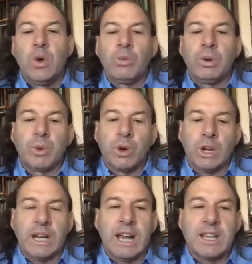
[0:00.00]
when we're
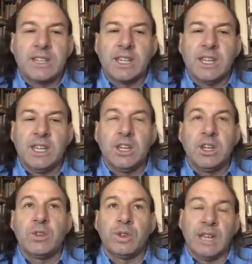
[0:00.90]
organizing
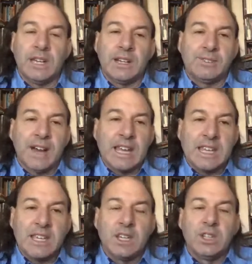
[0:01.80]
here in
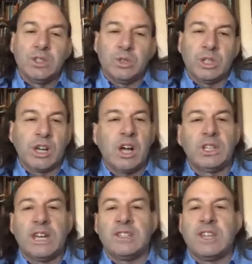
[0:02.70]
Hawaii due to
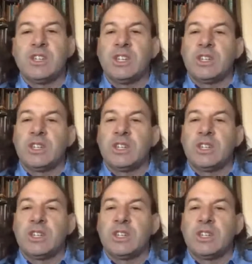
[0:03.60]
colonization,